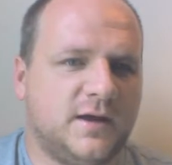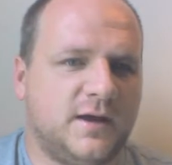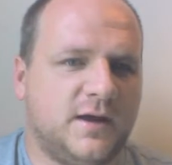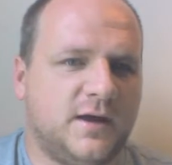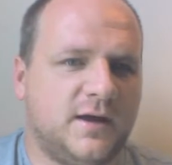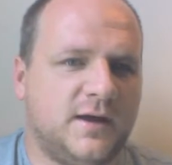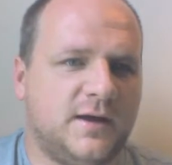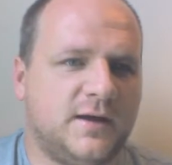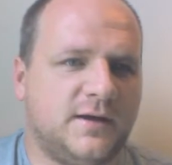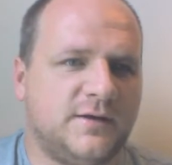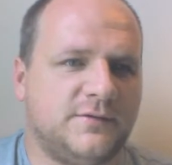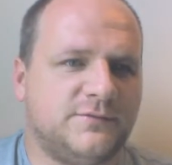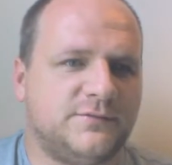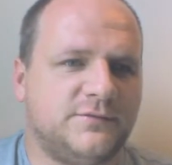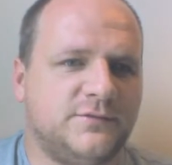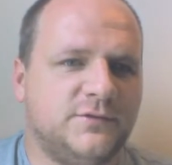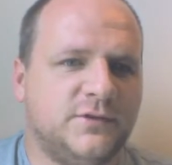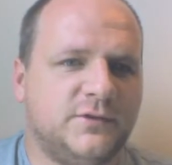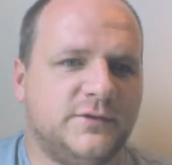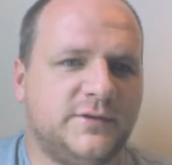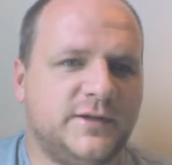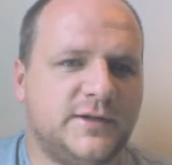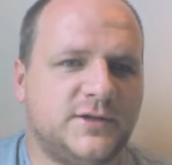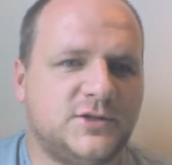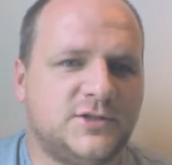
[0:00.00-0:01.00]
I've
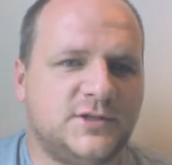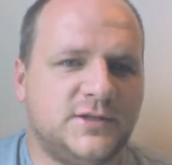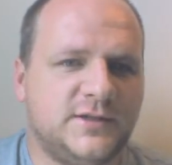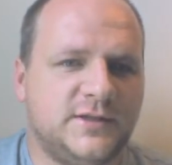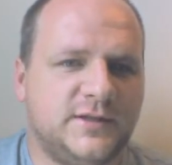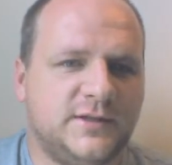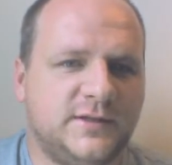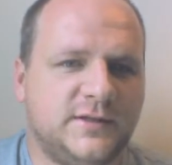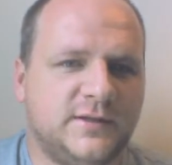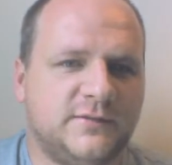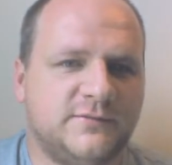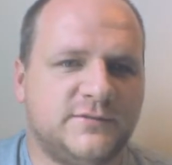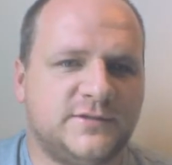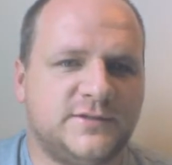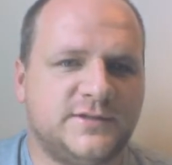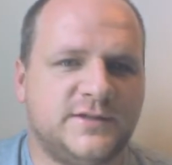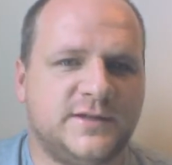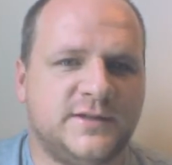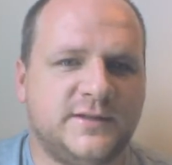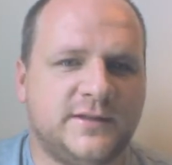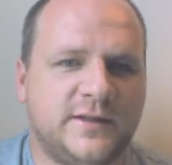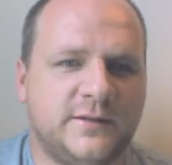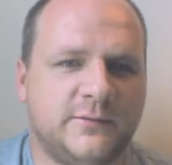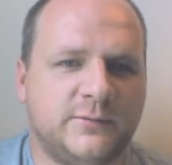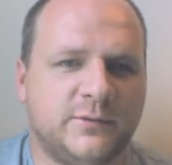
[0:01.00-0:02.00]
not actually ever
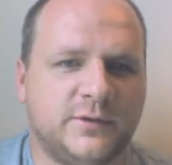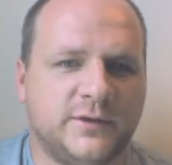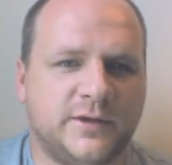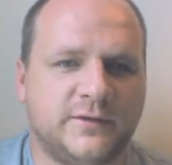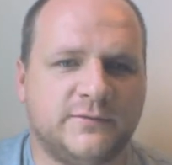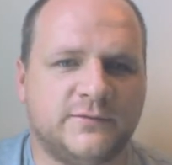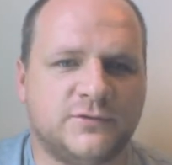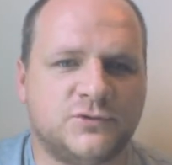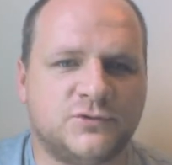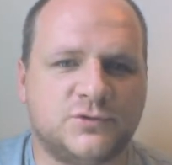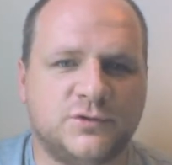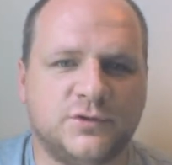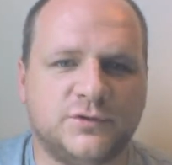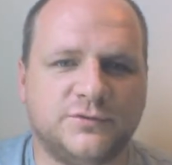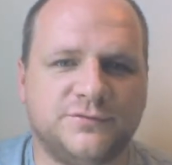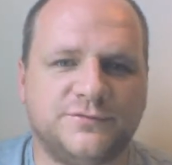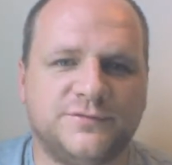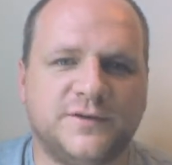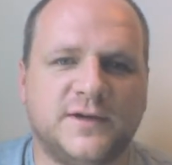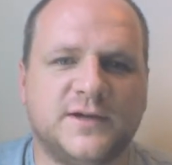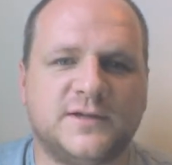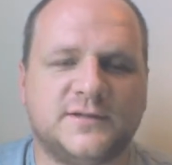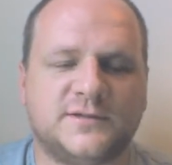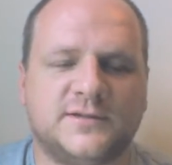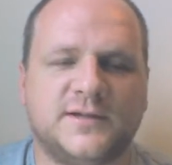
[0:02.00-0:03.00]
seen anyone give a true
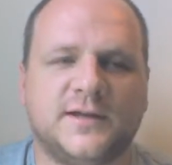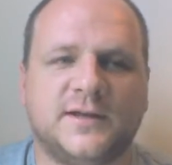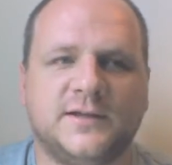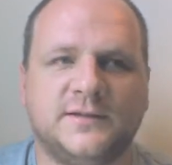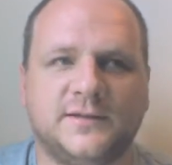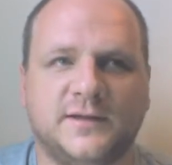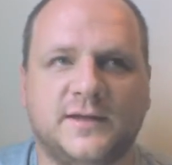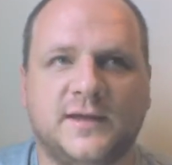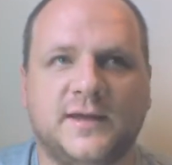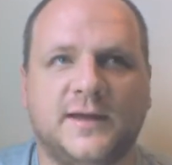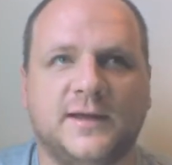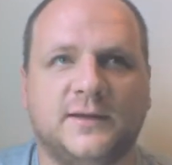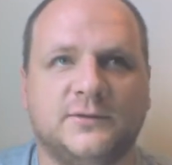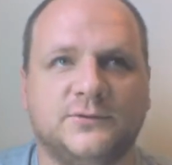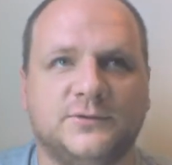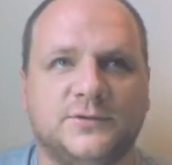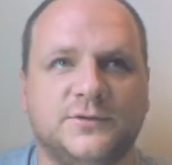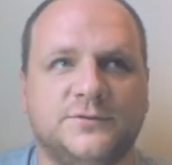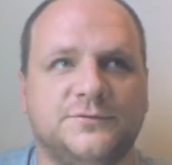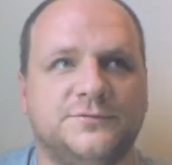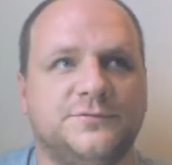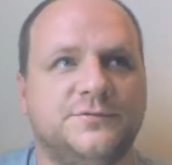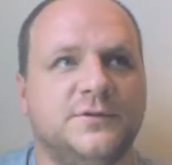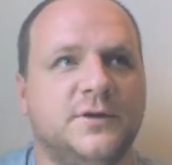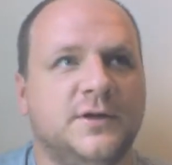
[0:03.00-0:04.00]
first-hand account
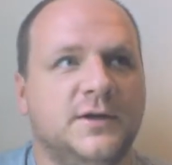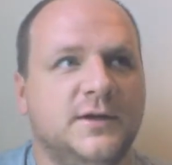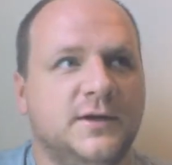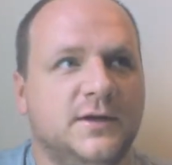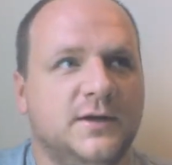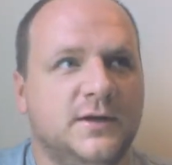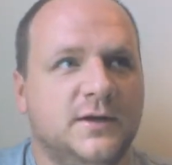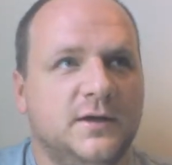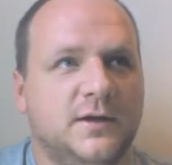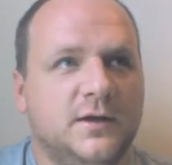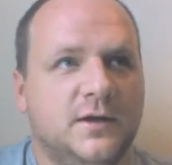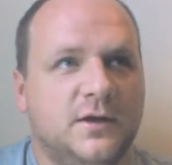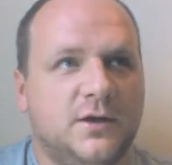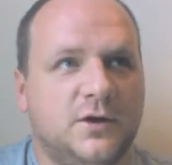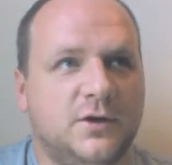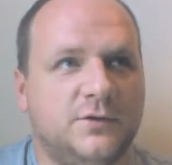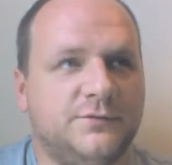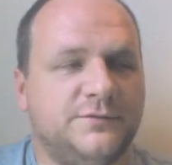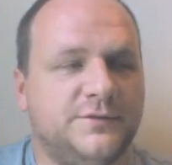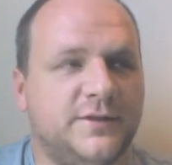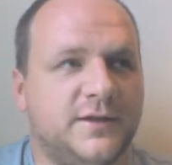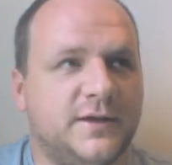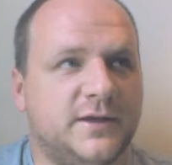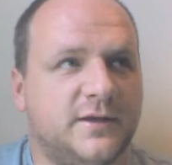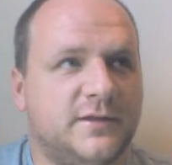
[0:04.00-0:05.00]
of
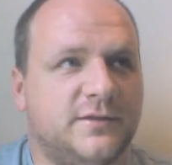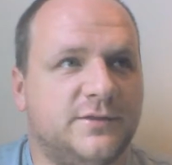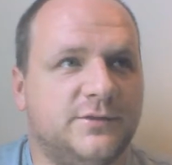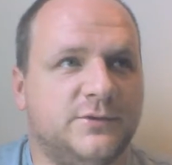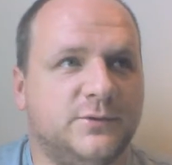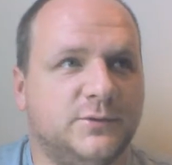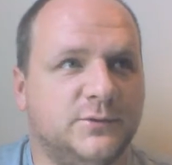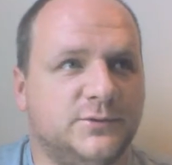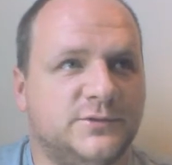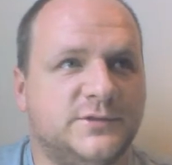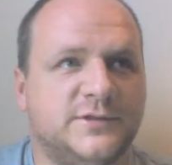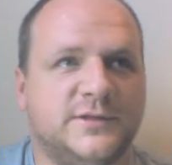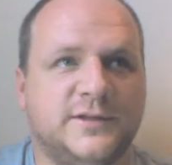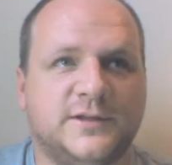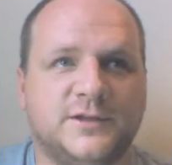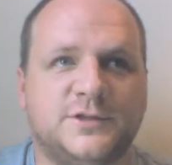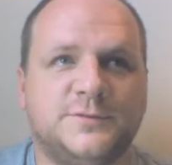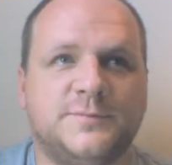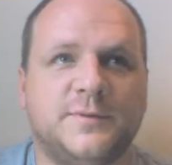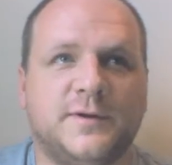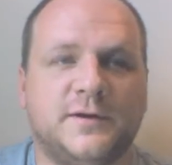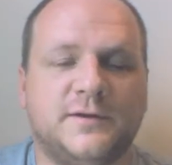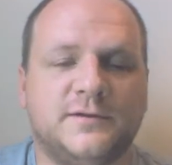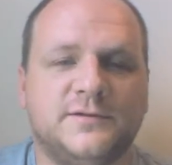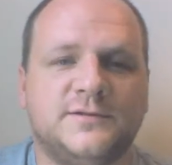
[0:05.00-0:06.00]
their thoughts and
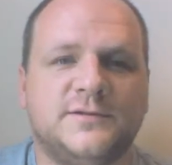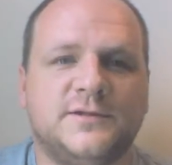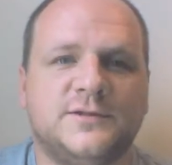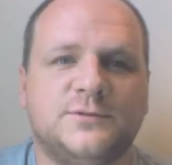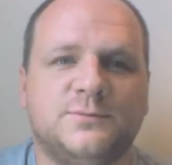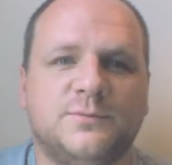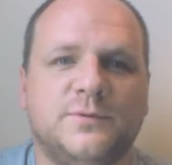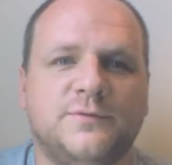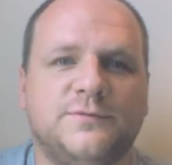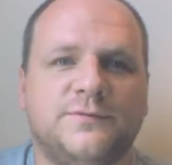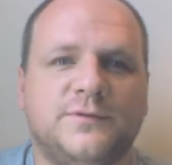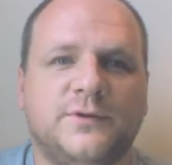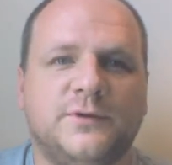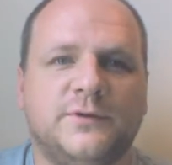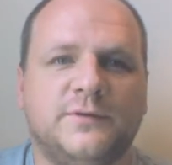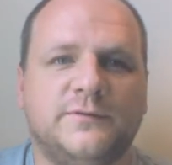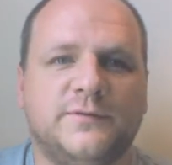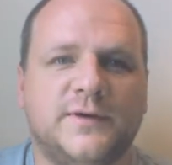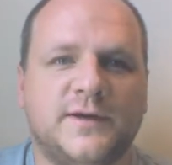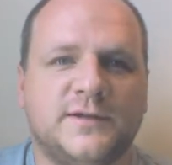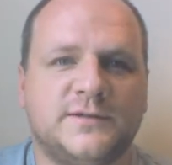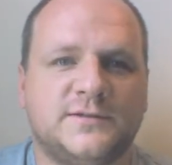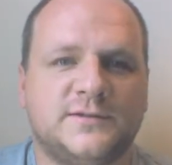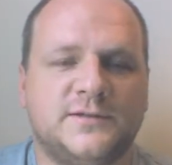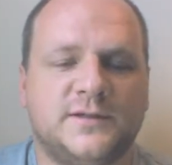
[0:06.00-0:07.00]
experiences with
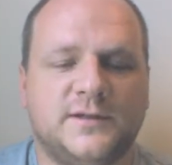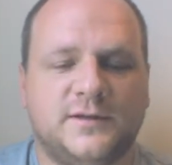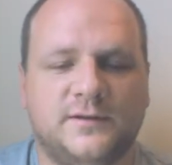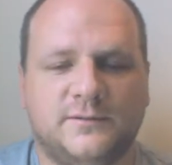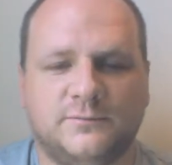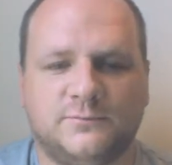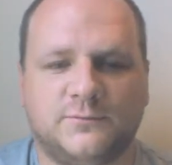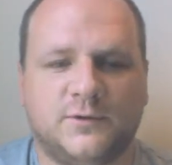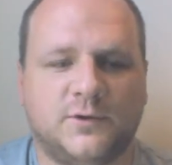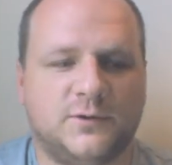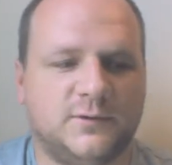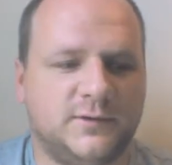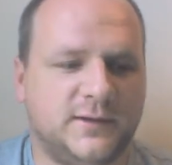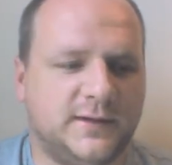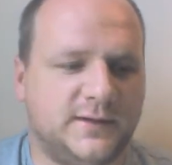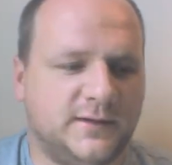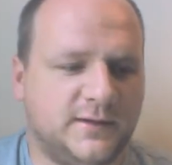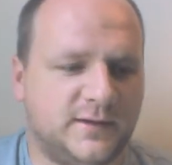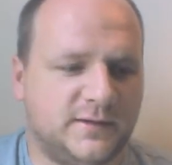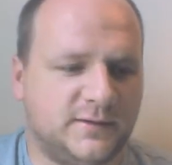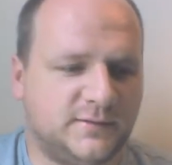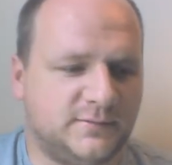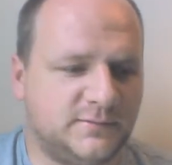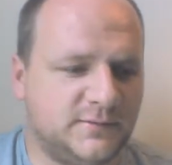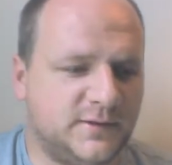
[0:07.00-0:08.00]
university, enrolling
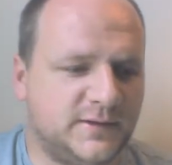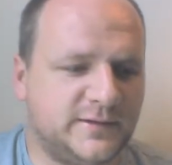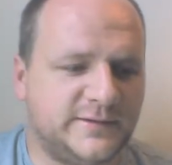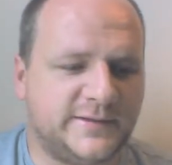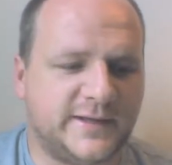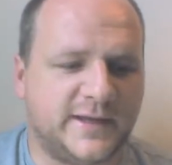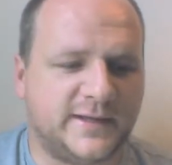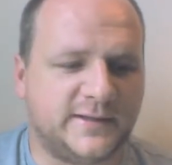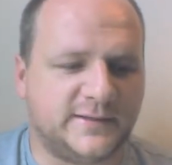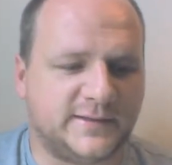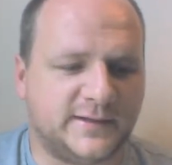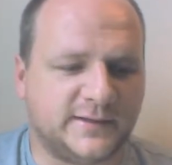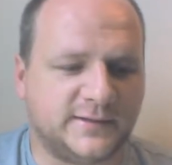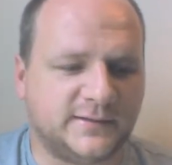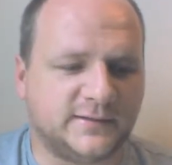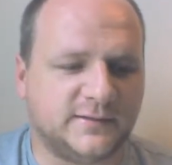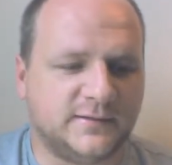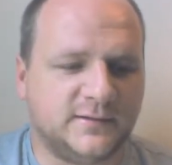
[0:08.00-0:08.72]
and attending